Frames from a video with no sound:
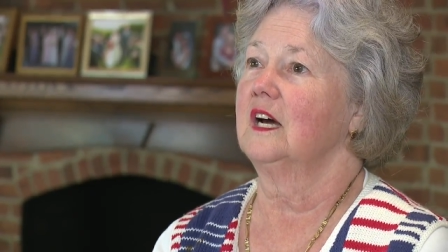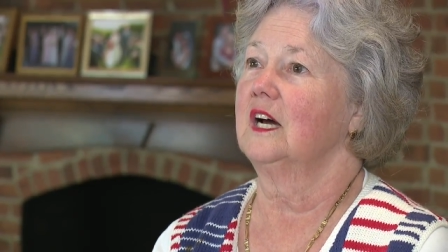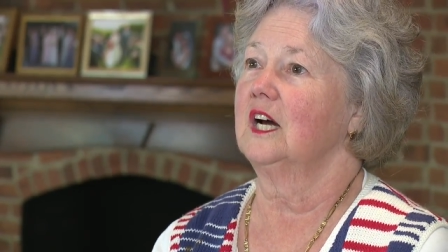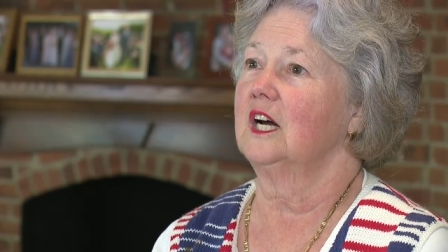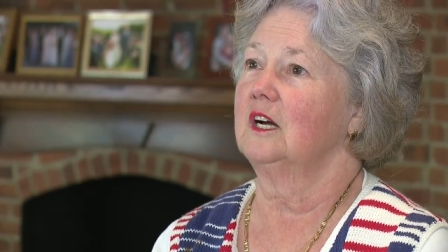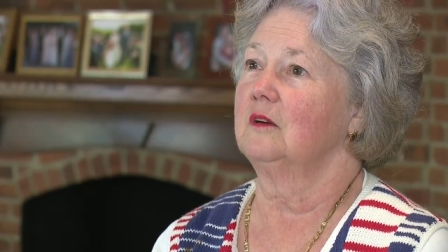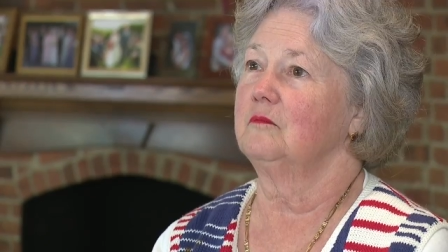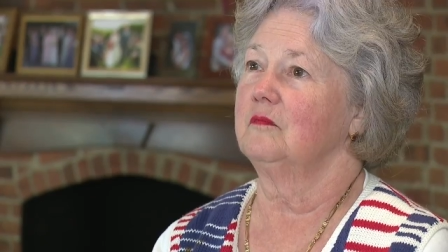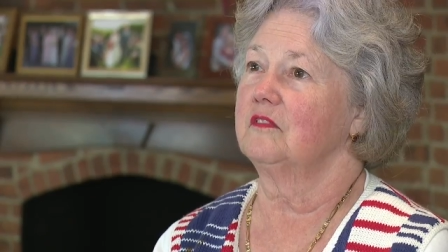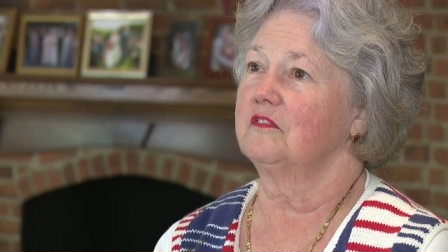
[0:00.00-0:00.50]

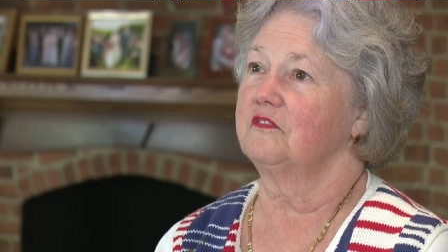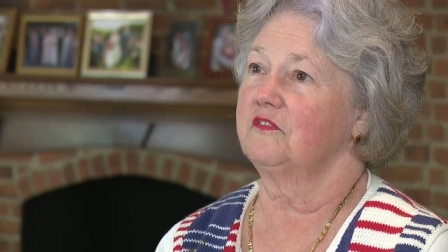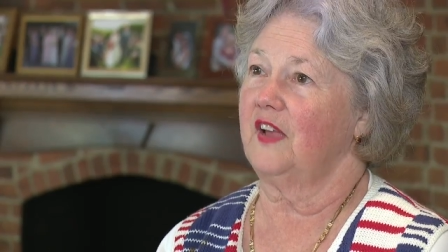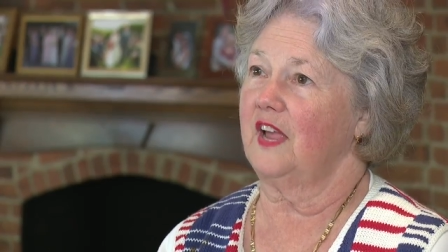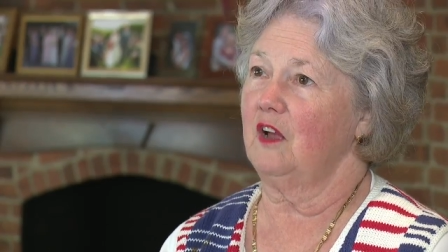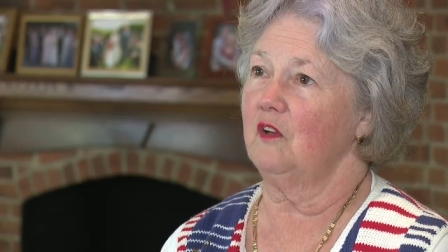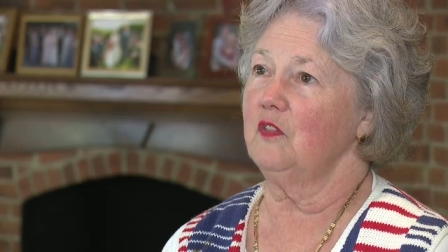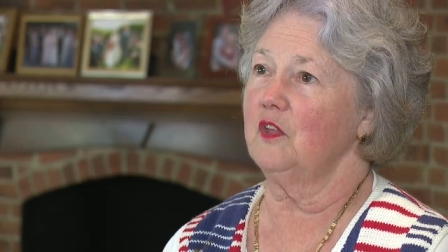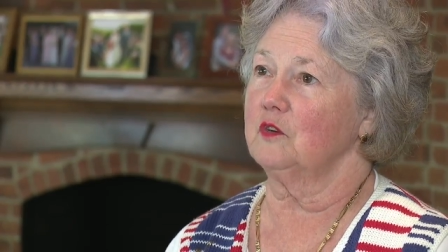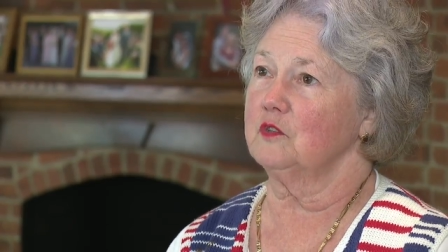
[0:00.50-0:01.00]
um,
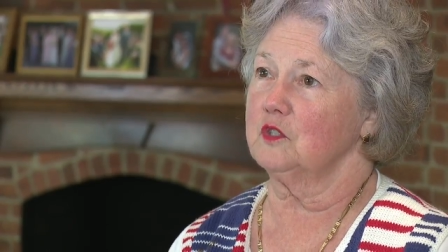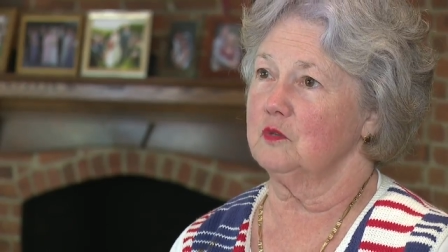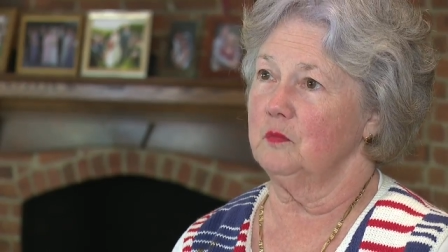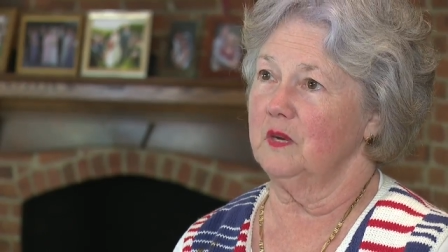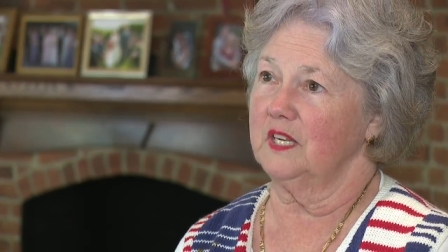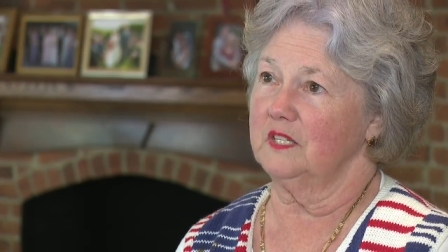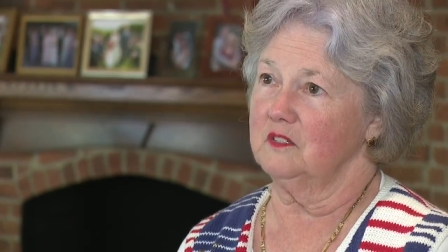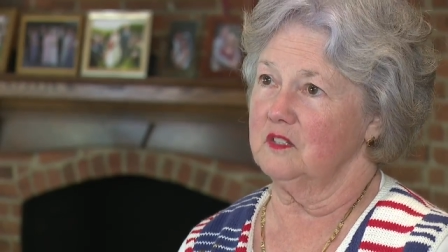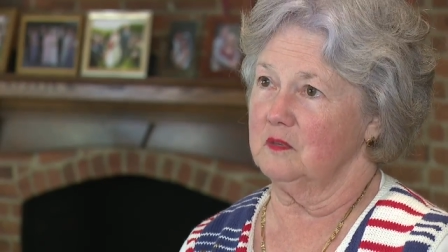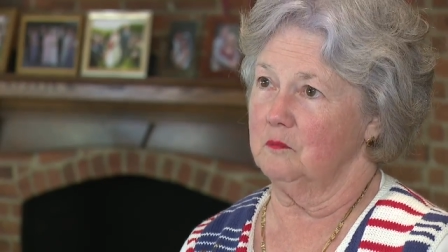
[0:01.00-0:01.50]
found those
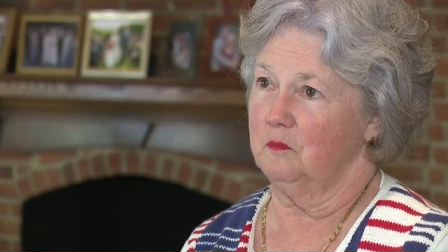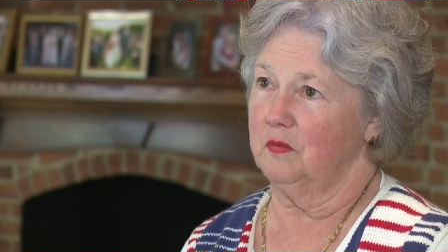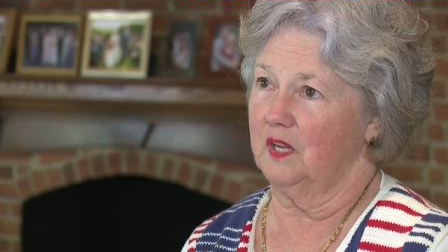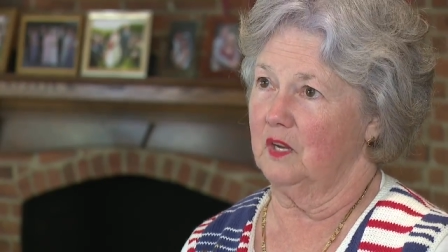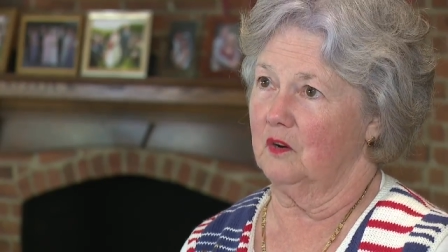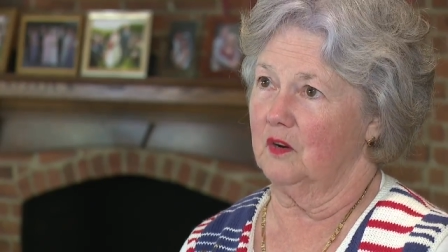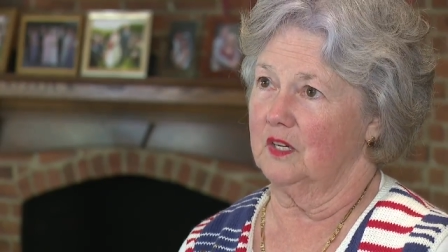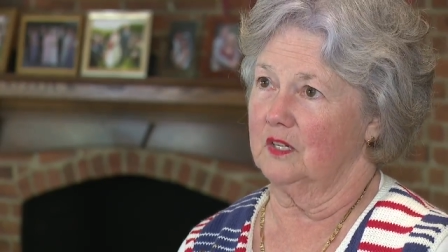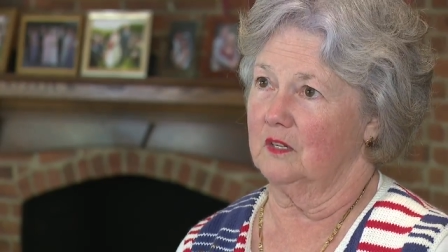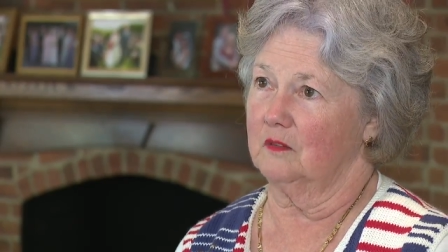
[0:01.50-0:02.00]
remains and
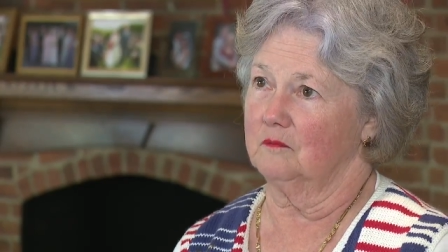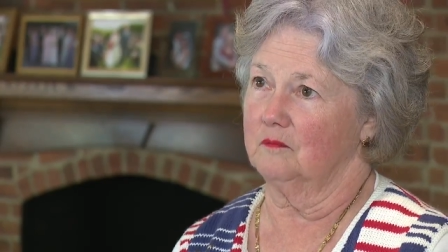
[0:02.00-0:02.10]
buried